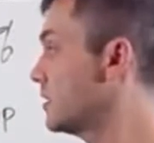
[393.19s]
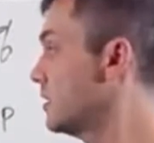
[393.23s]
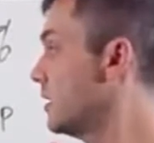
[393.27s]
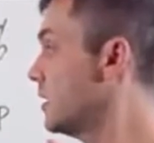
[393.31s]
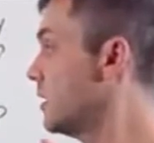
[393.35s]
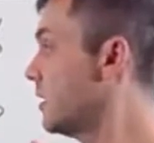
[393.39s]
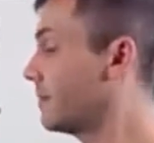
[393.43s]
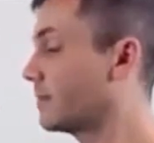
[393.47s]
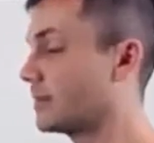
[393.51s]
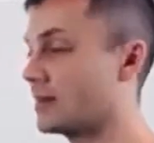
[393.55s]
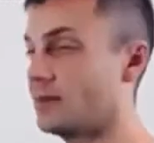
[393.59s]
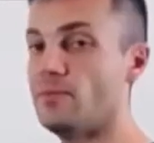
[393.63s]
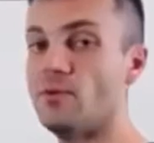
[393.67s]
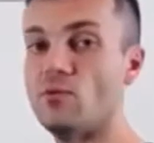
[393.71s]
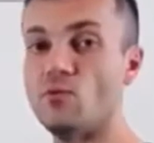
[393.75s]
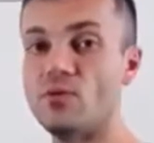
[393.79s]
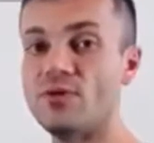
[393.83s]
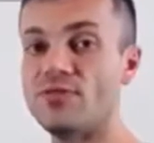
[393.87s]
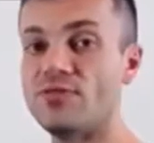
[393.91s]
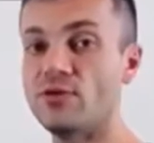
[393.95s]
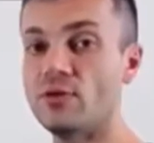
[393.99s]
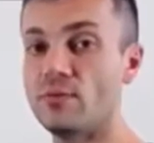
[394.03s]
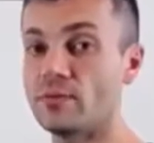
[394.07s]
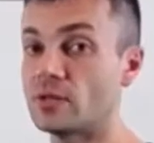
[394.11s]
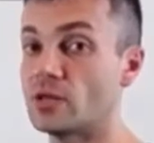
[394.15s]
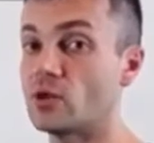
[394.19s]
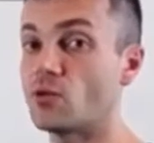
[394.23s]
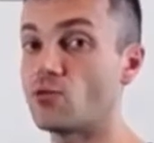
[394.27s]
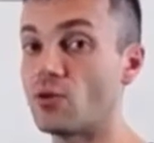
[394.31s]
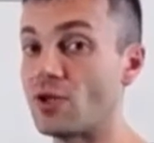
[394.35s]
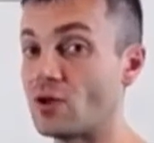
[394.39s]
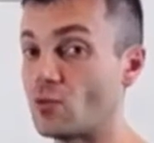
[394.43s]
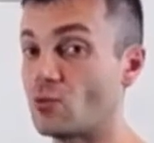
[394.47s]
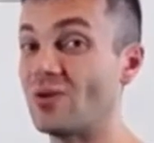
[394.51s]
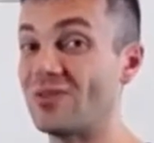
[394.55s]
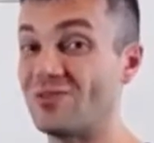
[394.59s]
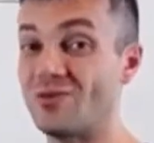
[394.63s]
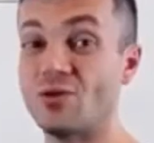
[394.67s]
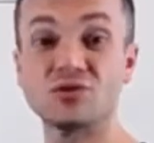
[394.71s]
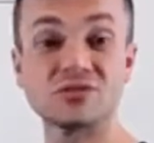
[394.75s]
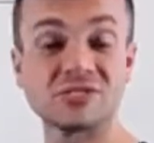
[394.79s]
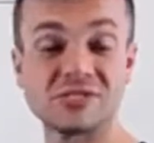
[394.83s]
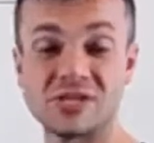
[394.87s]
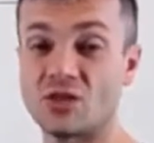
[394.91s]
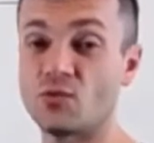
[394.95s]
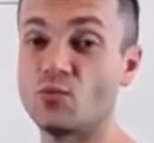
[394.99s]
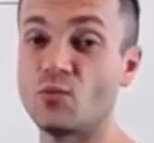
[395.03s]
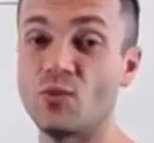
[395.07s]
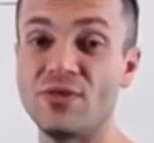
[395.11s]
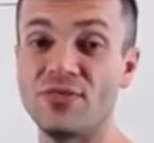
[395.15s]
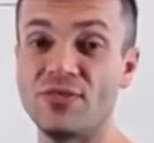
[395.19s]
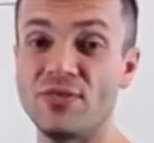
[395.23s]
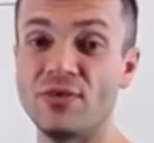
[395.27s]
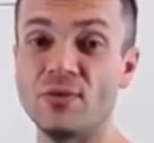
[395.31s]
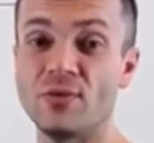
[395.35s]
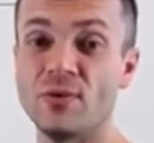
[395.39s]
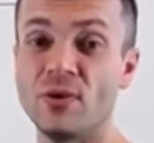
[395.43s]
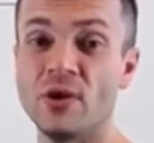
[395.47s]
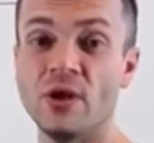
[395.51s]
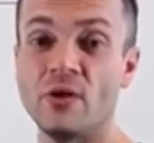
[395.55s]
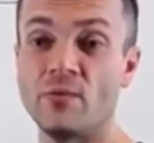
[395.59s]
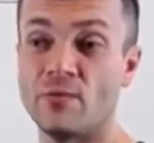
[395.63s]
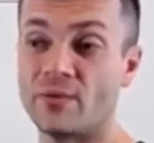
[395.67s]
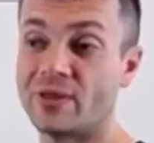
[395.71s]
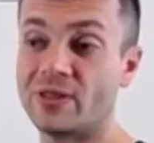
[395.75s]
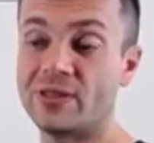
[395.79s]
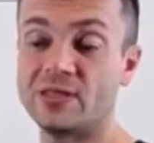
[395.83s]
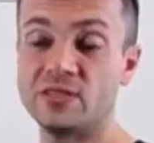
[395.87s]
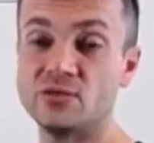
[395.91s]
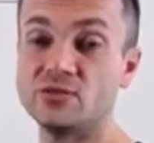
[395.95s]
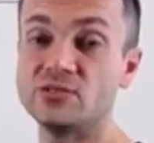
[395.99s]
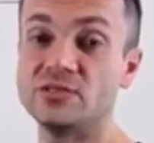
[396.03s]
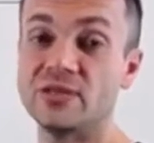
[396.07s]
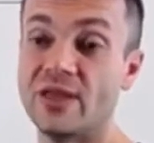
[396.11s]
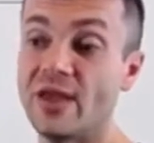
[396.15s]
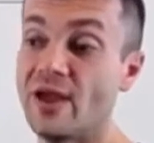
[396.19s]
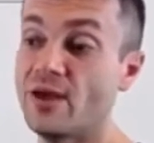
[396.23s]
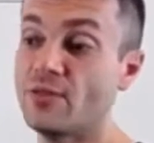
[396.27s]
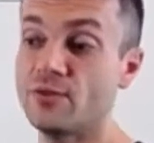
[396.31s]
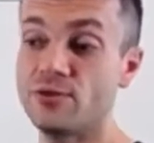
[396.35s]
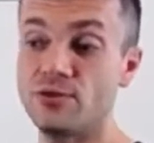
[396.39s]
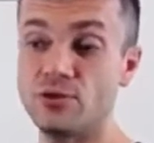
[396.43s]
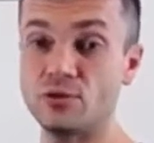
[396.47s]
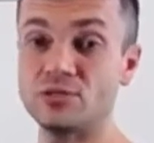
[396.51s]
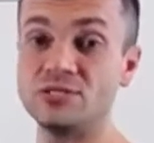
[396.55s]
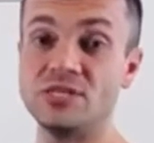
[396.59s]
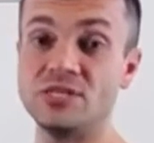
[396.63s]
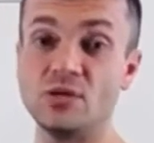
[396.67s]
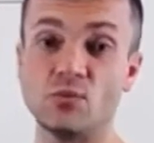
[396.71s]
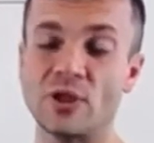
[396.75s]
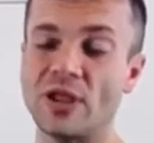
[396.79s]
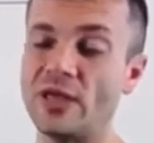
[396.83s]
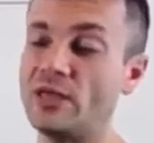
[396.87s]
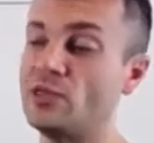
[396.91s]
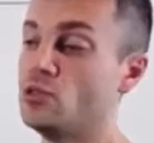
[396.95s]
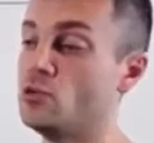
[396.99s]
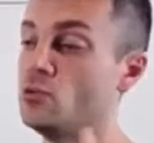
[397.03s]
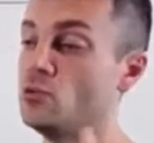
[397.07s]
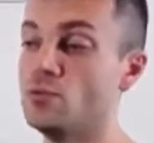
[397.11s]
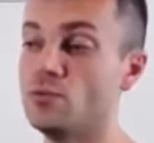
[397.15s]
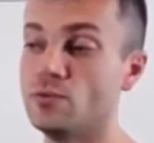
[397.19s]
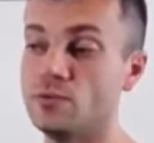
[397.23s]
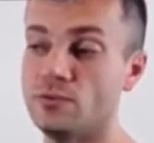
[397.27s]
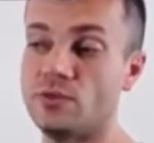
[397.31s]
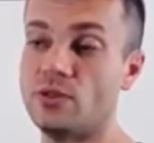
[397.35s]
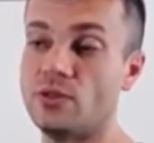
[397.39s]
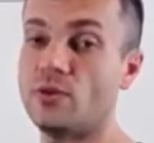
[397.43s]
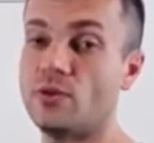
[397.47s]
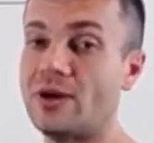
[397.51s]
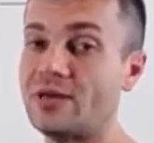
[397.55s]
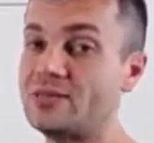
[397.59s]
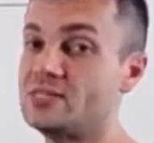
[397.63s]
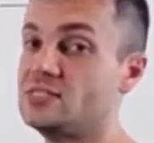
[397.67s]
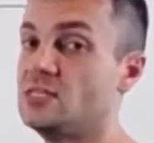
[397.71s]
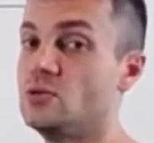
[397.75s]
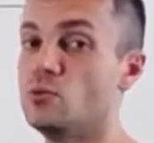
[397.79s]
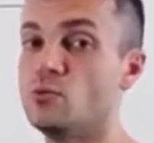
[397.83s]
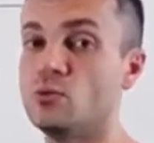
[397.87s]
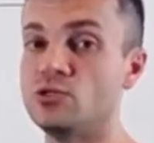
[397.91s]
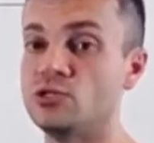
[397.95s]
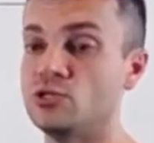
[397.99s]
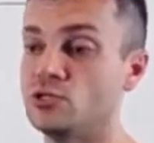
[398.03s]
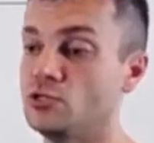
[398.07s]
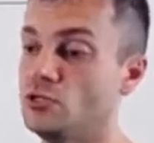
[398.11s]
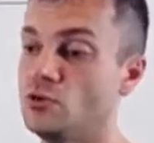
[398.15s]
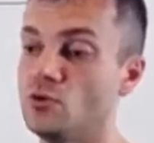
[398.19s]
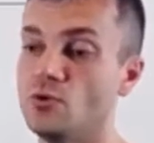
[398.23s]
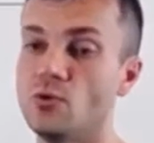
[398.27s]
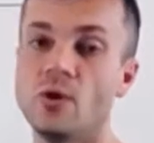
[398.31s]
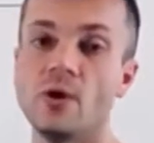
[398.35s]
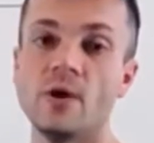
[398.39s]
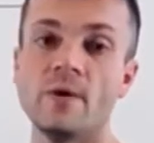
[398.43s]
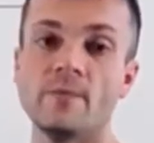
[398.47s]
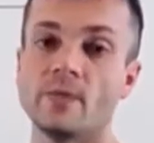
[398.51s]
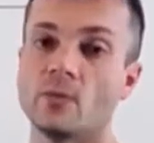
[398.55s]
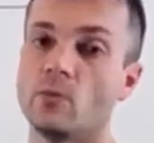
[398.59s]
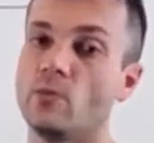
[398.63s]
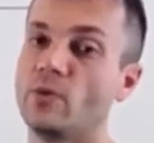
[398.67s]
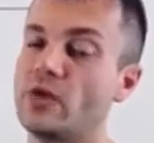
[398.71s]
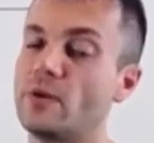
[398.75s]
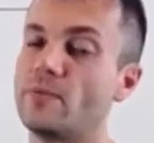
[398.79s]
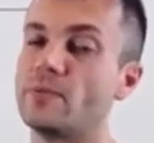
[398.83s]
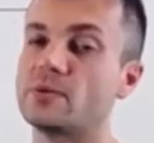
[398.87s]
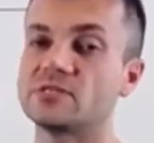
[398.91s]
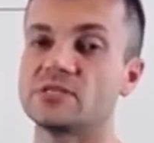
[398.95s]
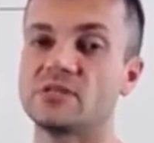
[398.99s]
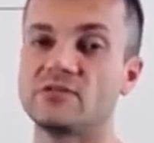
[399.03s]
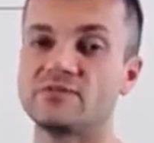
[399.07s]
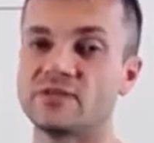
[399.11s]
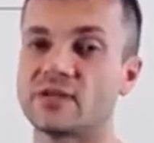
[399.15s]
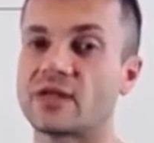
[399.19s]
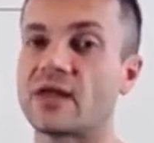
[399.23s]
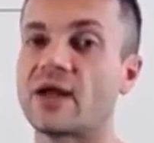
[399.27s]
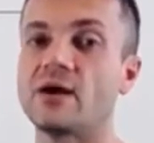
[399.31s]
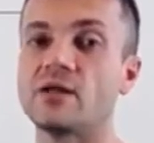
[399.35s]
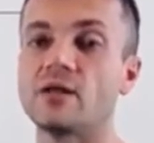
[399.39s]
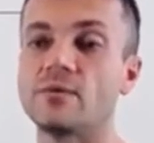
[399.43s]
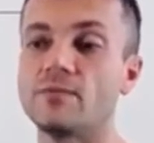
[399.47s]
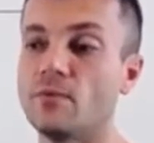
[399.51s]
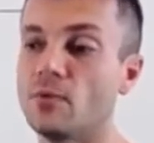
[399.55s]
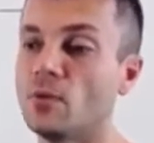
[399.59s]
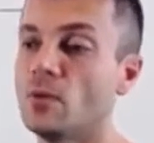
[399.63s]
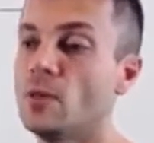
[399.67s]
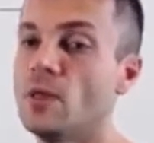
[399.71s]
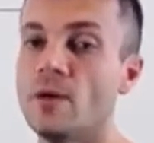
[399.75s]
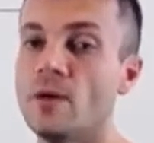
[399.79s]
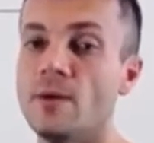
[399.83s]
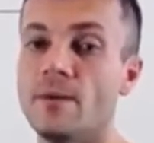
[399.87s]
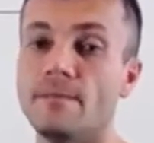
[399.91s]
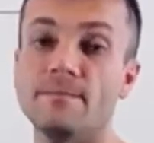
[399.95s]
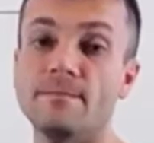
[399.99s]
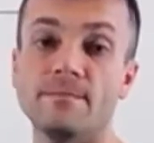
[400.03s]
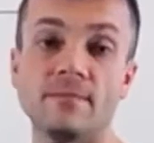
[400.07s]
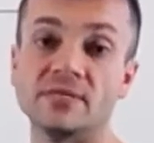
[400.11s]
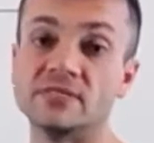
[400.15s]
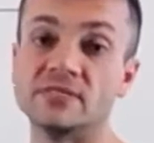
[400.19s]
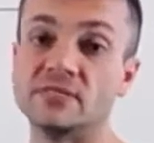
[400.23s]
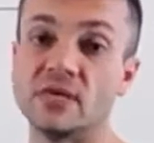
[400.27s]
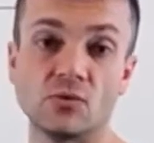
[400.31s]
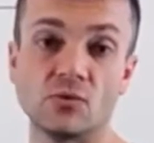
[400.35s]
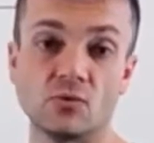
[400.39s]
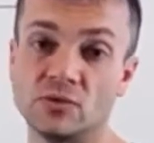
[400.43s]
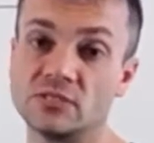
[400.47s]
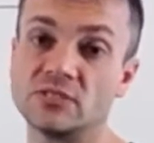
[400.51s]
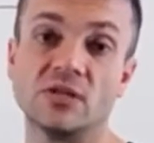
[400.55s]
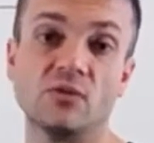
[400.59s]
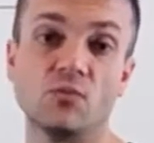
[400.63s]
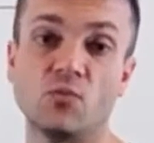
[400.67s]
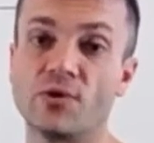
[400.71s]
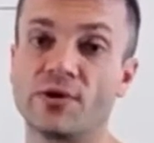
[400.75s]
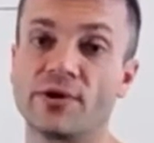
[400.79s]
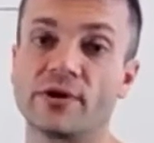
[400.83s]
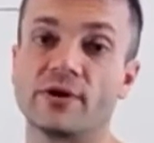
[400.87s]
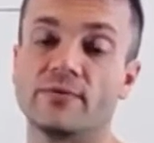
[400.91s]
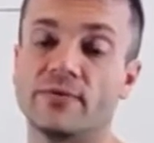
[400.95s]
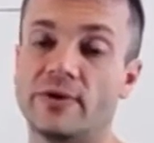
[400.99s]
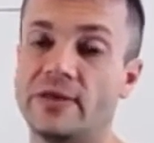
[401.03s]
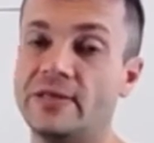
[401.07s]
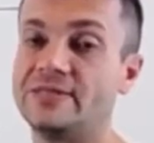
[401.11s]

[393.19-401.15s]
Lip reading: I'm gonna be with you, I'm gonna run alongside with you, we're gonna do it together, you see what I do, you know, I see what you do, we keep ourselves accountable, it's gonna work, right?